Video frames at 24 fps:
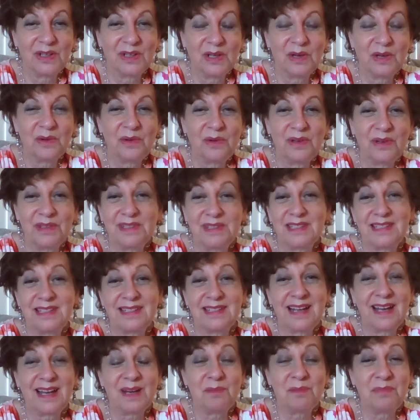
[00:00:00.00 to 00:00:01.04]
Well, this
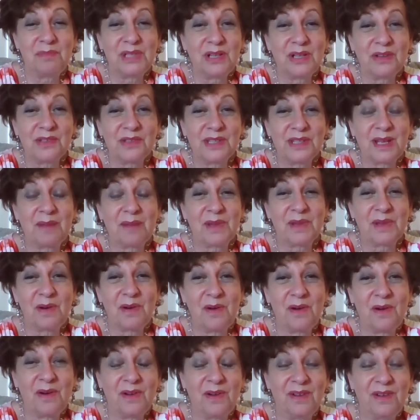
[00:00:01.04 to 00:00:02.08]
kind of blows up the
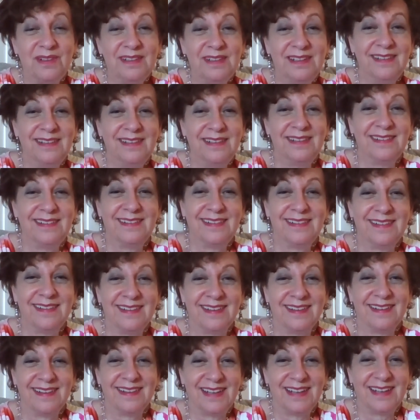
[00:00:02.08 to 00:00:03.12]
whole
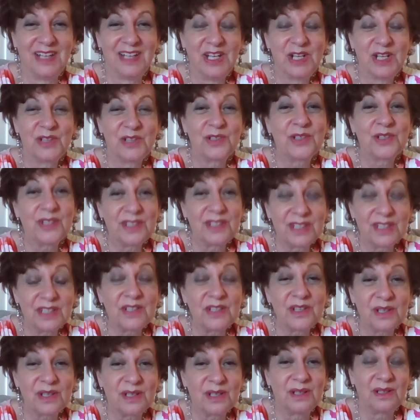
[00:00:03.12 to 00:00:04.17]

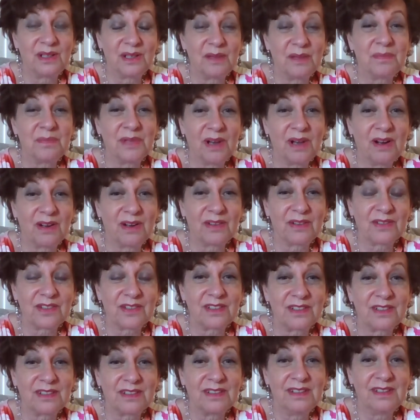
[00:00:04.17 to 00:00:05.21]
traditional approach,
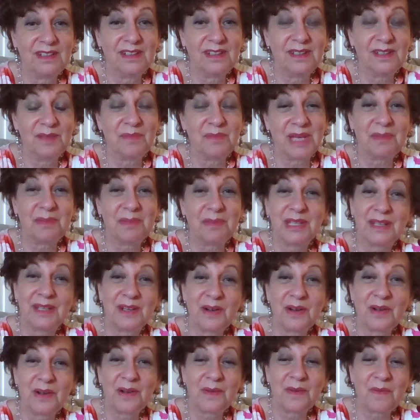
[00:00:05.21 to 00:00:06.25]
maybe in a
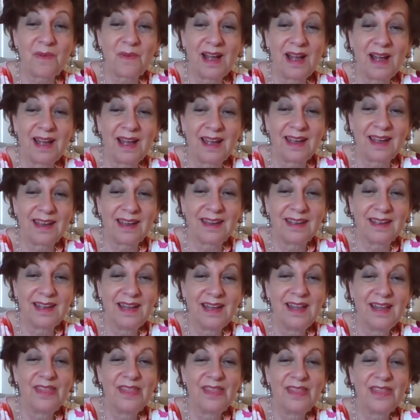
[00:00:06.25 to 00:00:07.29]
good way.
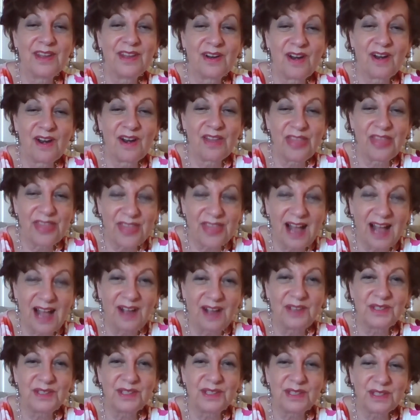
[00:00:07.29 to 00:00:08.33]
There are
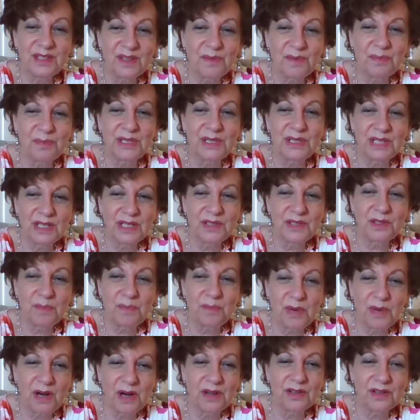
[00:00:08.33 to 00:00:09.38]
thousands of potential
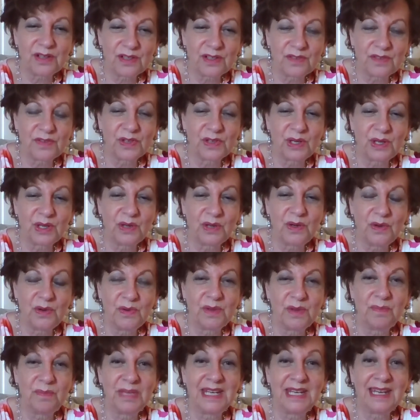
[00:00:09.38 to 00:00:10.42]
partners for you who
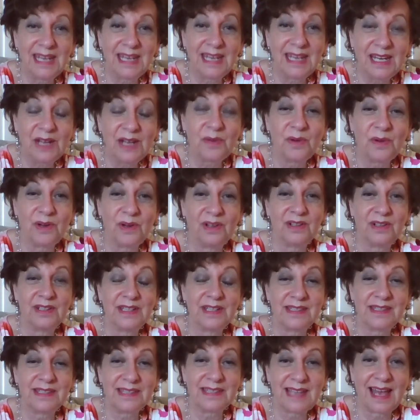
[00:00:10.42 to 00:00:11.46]
would be equal
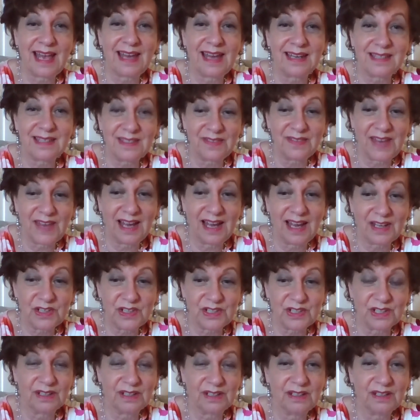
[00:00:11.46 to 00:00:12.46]
in satisfaction.